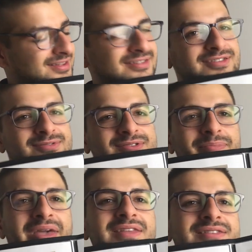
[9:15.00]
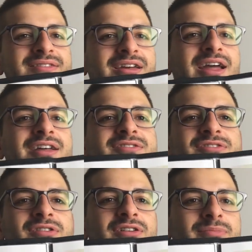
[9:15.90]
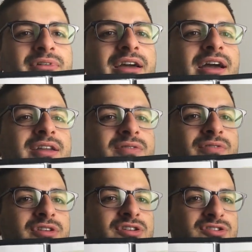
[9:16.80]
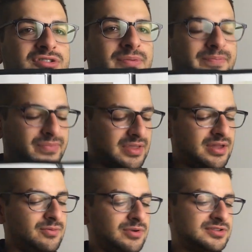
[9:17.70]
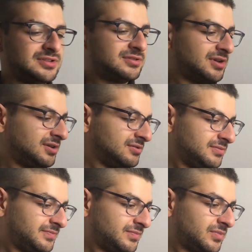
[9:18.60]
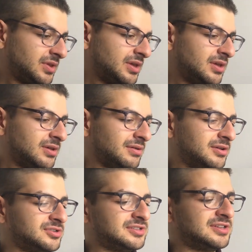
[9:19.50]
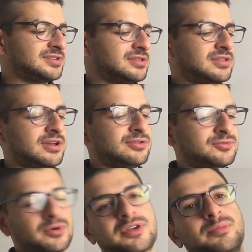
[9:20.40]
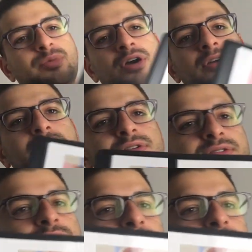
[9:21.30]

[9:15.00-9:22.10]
This was a painting that I had started, but I hadn't finished. And what is it titled? It just says Untitled Work in Progress.